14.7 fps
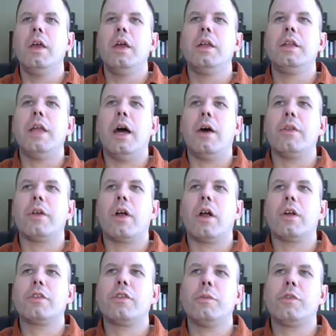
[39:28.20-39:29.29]
Now, there are
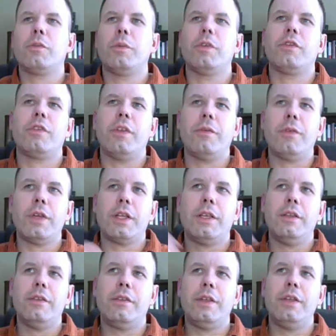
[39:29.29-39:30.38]
some specific
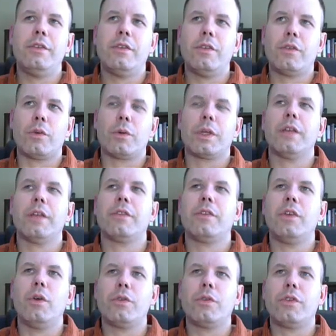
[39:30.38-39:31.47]
diseases or
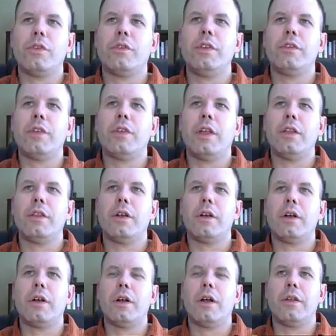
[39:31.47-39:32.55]
Rickettsioses
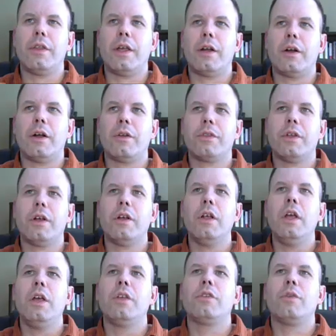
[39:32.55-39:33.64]
that are out there.
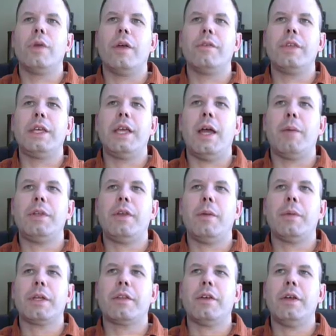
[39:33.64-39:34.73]
So we have the
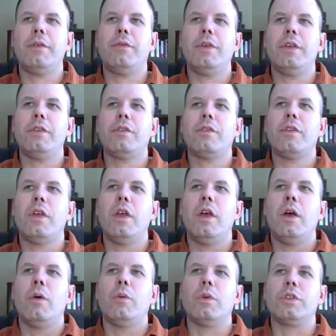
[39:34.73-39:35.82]
epidemic typhus,
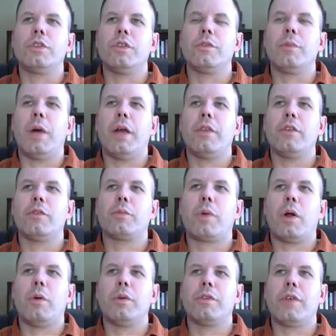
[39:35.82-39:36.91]
which is by this
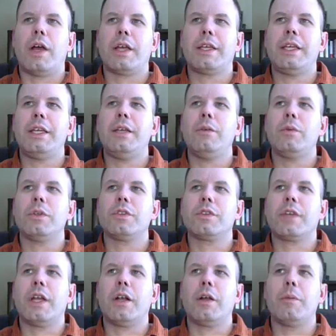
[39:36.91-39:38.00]
Prowazaki, which is
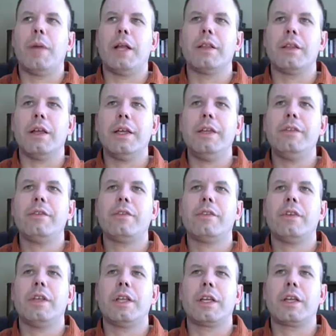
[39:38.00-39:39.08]
carried by lice,
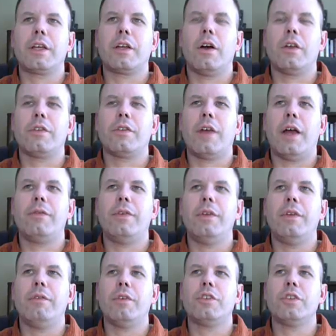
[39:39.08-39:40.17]
and it can cause high
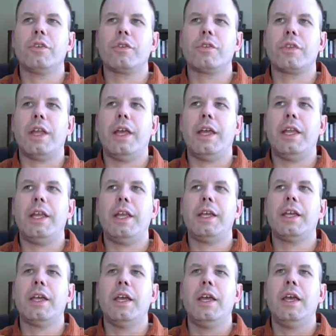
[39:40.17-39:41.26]
fever, chills, and headache.
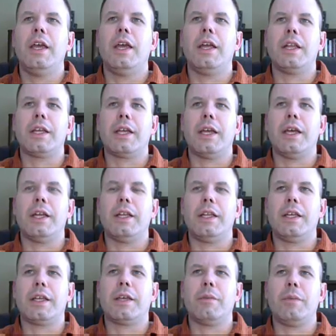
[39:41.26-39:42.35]
And again,
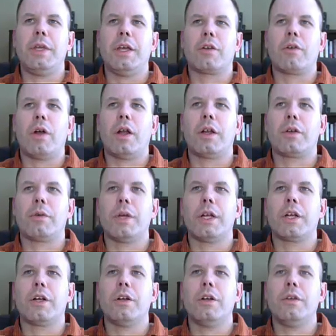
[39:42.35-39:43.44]
it can be a chronic
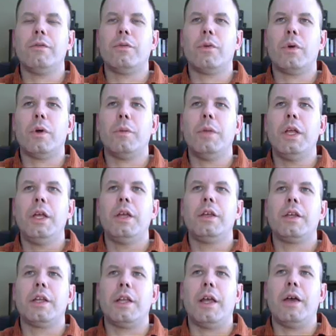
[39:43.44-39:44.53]
recurrent form.
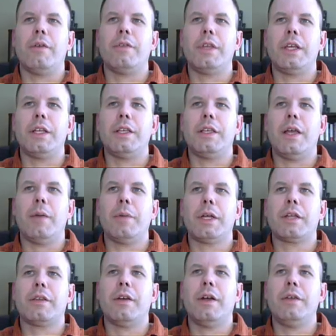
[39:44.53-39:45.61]
You can have the endemic
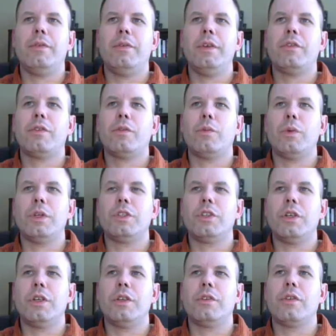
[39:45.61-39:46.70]
typhus, which
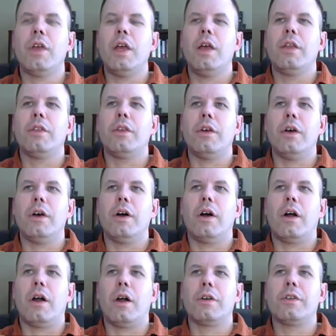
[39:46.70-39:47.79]
is the
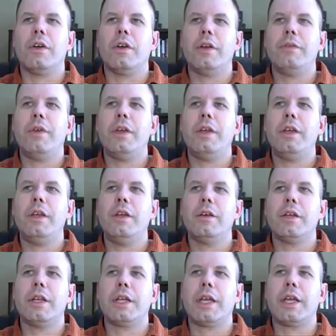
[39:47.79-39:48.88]
R. typhi,
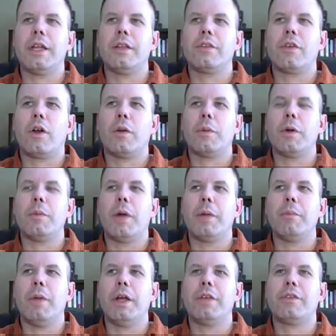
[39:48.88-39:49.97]
and again, it's harbored by
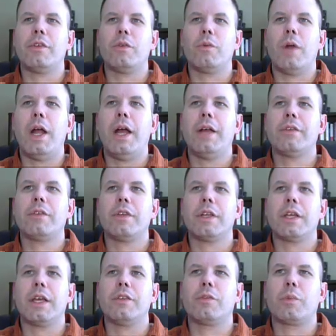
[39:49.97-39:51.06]
mice and rats, and
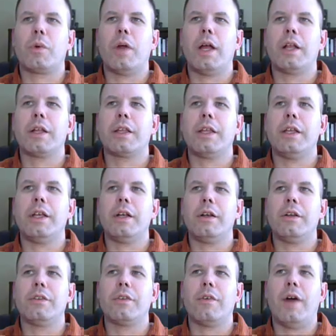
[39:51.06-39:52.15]
again, sporadically in
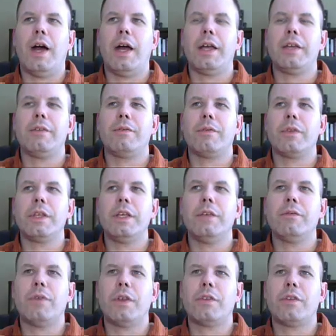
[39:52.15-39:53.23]
areas of high flea
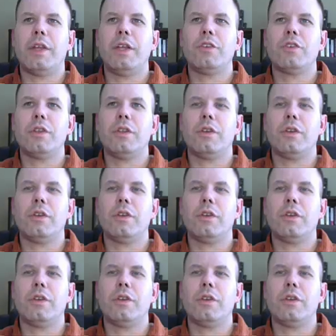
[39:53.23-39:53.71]
infestation.